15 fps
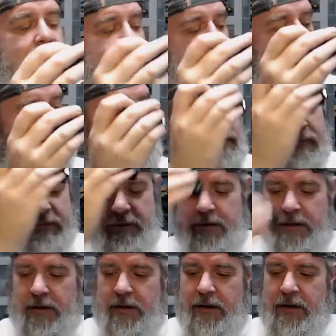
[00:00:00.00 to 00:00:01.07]
So
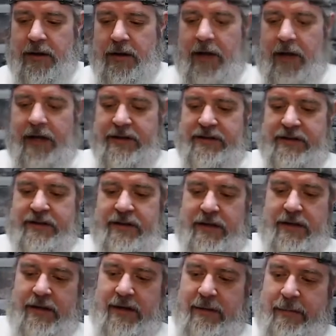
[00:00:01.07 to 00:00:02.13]

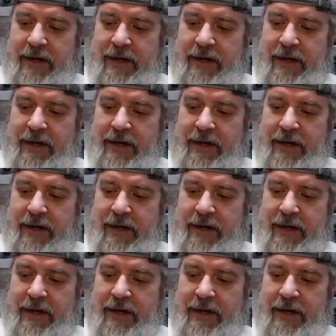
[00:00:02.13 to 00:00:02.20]
nice.